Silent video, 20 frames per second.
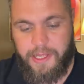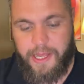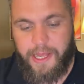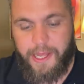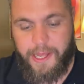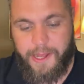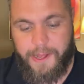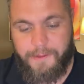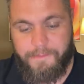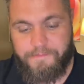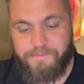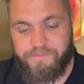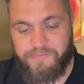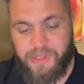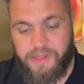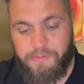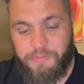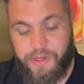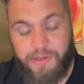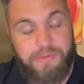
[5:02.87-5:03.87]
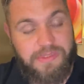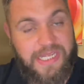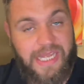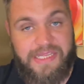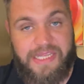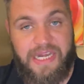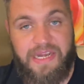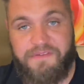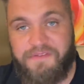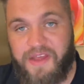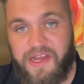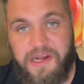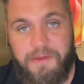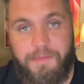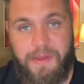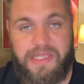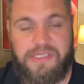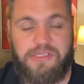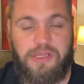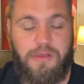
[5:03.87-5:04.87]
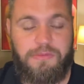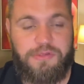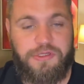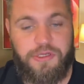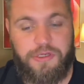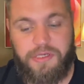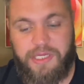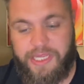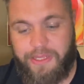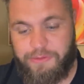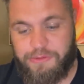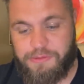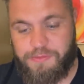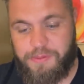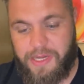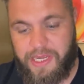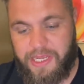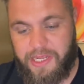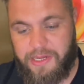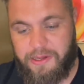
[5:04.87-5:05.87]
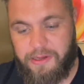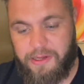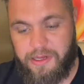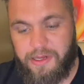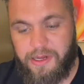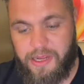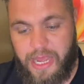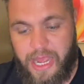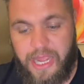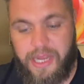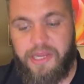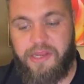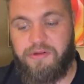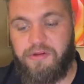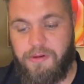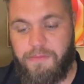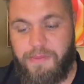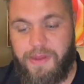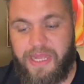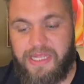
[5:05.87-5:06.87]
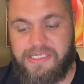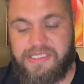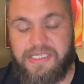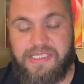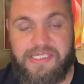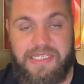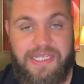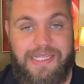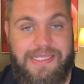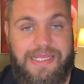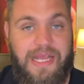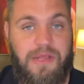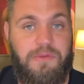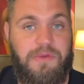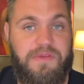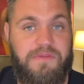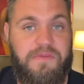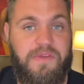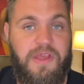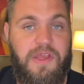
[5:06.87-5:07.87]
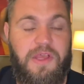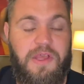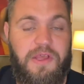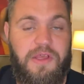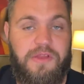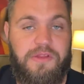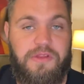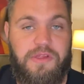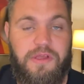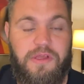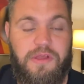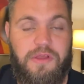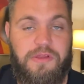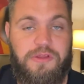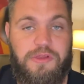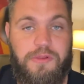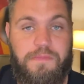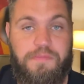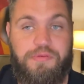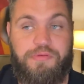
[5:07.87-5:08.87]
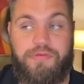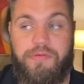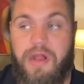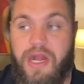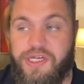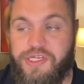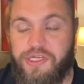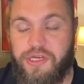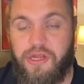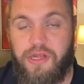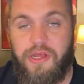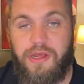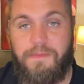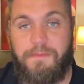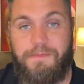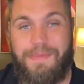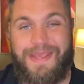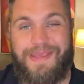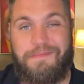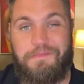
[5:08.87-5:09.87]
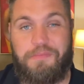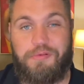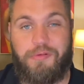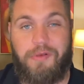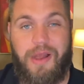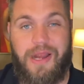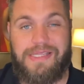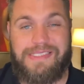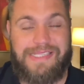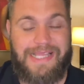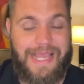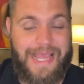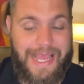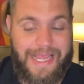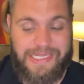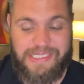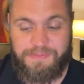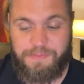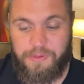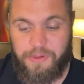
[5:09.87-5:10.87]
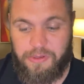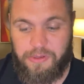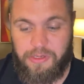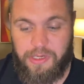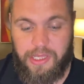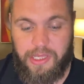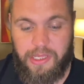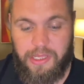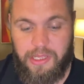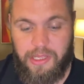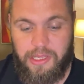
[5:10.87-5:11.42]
Um, but he was identifying the best option. He was playing accurate passes. He dealt with the the pressure and being pressed expertly.